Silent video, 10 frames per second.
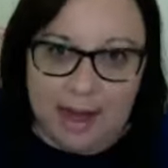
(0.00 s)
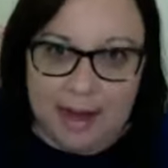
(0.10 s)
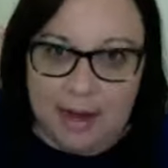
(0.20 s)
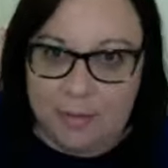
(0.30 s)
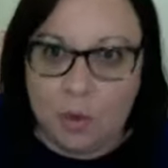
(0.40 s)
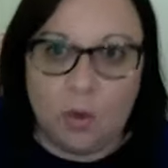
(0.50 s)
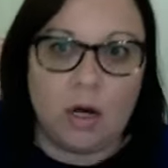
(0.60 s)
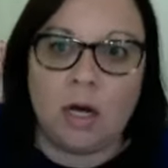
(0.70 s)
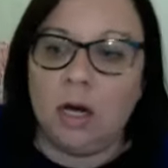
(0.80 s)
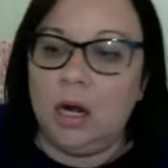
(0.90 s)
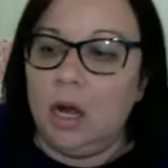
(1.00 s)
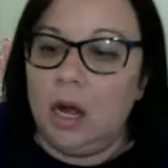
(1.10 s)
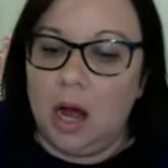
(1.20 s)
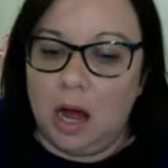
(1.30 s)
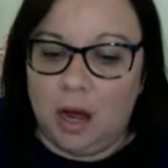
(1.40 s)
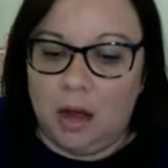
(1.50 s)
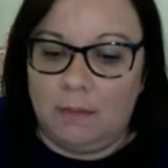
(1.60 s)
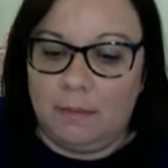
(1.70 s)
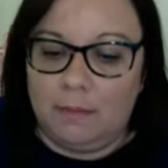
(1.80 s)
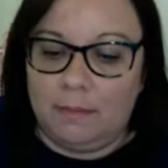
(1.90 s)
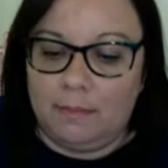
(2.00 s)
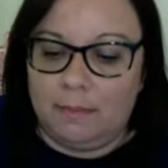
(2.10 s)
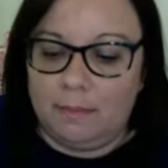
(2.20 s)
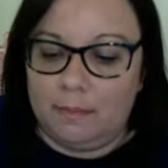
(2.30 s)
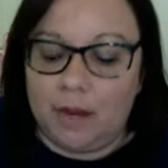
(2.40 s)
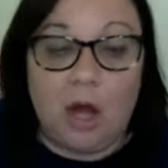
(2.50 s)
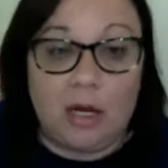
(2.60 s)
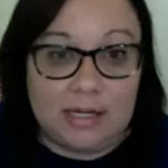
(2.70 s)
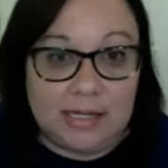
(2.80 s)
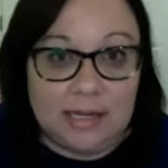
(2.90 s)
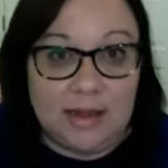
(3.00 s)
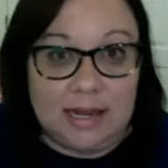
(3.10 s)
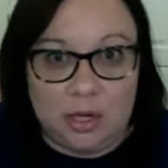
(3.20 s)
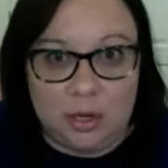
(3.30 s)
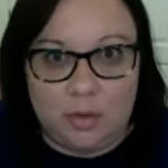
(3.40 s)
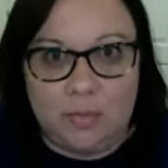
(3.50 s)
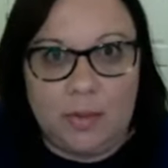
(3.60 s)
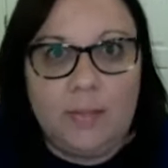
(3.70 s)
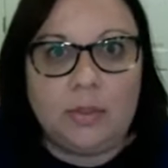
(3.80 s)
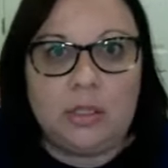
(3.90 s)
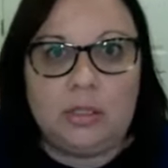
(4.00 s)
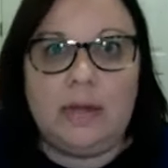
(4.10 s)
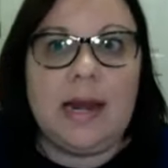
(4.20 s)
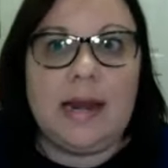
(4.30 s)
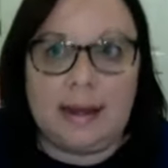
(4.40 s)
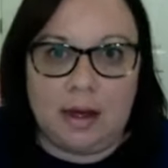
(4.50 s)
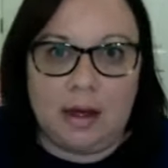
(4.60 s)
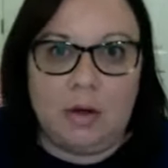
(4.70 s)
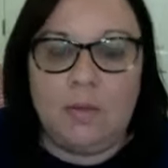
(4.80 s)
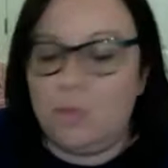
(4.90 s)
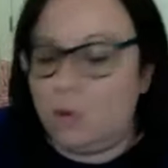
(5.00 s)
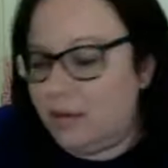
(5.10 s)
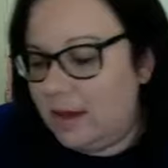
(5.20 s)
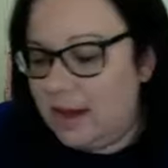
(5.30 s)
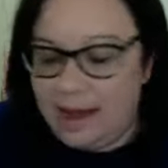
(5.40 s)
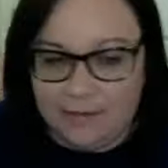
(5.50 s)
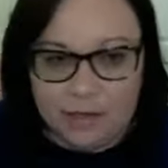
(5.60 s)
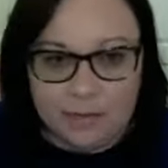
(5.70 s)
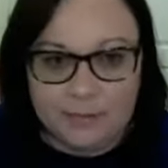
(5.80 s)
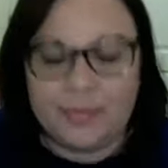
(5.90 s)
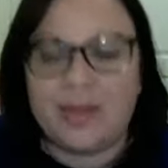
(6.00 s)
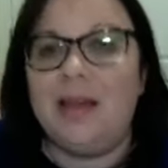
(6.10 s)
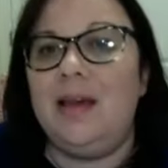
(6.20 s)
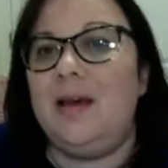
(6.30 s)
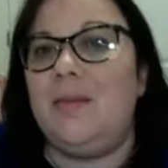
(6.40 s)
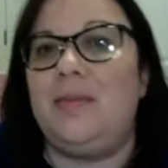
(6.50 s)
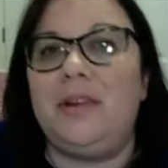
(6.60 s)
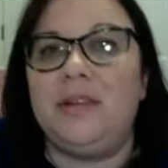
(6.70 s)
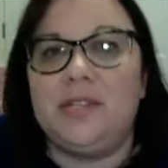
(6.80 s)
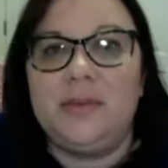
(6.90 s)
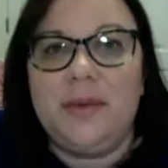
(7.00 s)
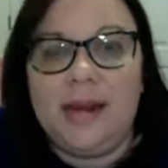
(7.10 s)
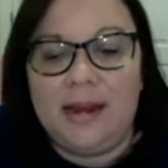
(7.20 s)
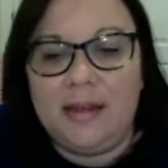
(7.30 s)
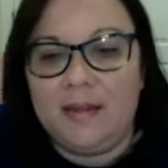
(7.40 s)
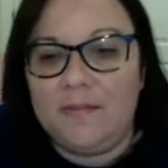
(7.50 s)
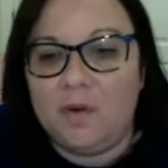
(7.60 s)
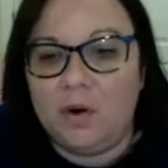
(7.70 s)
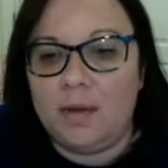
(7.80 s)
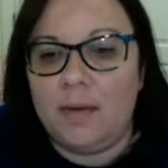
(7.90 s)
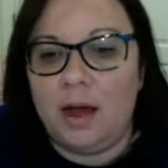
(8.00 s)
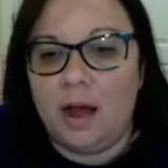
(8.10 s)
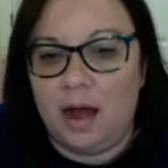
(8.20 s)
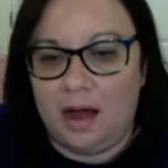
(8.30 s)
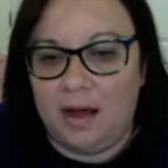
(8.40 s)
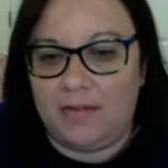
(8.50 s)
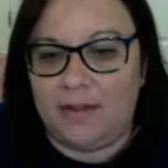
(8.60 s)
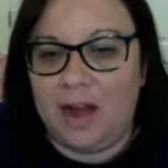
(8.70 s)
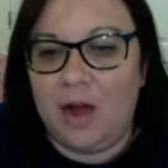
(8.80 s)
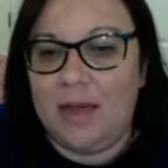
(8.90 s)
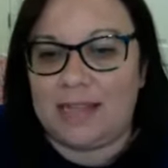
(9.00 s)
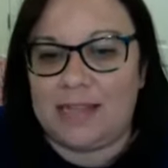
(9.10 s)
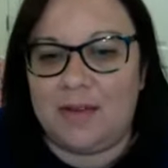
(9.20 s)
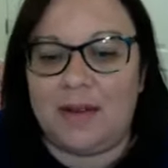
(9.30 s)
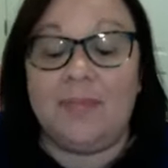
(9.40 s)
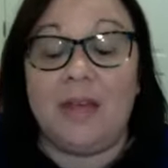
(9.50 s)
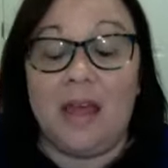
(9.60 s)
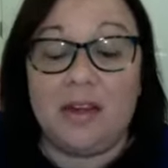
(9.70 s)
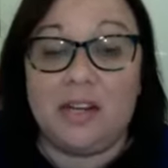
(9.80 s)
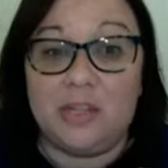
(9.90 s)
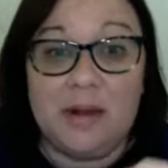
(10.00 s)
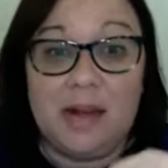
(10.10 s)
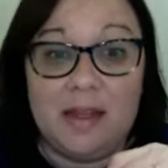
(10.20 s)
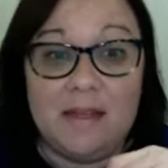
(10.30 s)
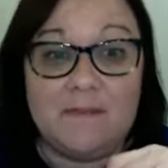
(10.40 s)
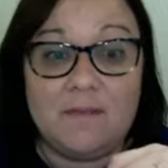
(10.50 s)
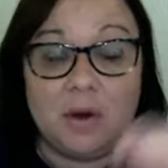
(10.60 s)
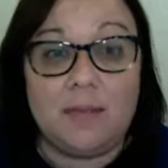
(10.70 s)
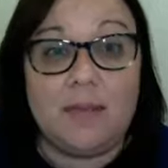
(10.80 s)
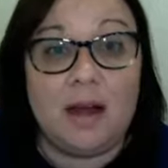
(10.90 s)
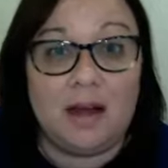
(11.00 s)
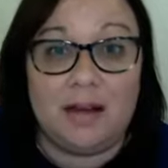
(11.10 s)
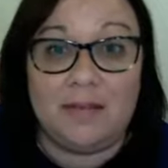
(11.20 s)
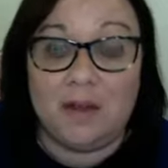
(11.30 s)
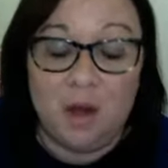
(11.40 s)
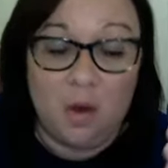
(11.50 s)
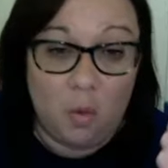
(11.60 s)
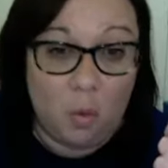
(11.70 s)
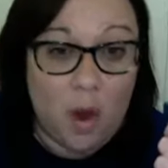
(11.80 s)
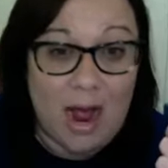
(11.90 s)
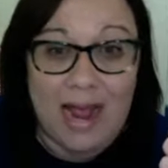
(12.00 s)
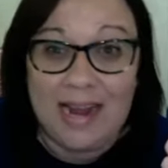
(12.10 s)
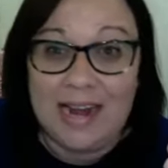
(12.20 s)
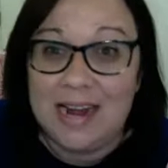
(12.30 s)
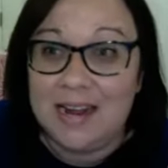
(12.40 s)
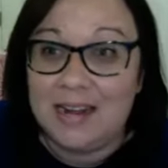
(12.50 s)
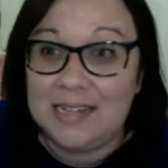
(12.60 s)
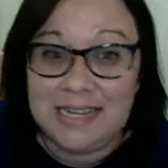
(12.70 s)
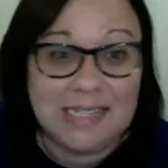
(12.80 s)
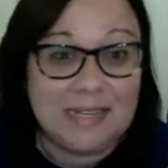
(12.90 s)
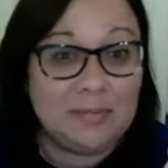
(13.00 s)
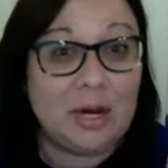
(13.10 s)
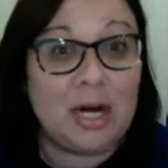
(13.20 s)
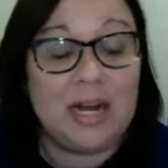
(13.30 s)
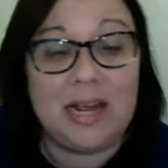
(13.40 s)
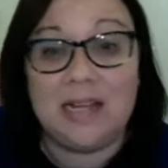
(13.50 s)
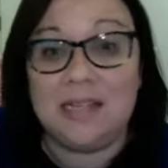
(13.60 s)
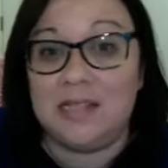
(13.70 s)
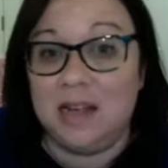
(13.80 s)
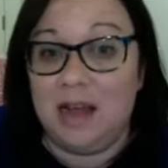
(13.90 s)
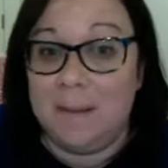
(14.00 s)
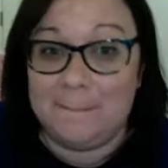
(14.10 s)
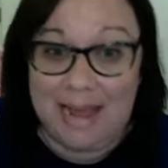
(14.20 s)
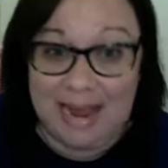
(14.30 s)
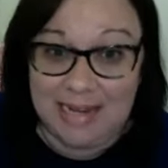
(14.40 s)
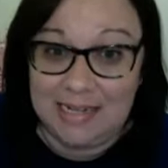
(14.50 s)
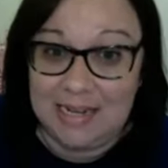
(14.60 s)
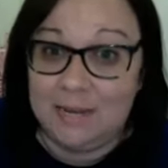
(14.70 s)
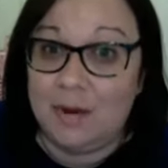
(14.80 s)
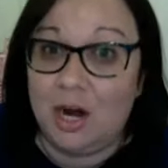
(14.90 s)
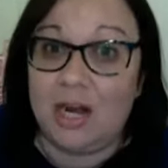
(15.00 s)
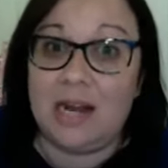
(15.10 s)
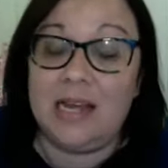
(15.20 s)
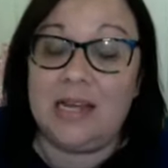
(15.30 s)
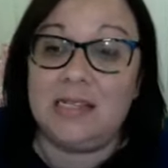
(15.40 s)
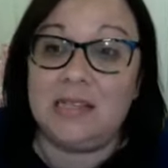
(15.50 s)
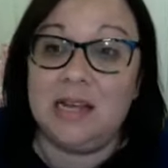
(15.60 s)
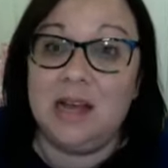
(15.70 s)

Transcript: anymore. Um, but honestly, they do. People do it now more than ever, but they're doing it in the form of, oh, yes, I will. They're doing it in the form of wine tasting parties, painting parties.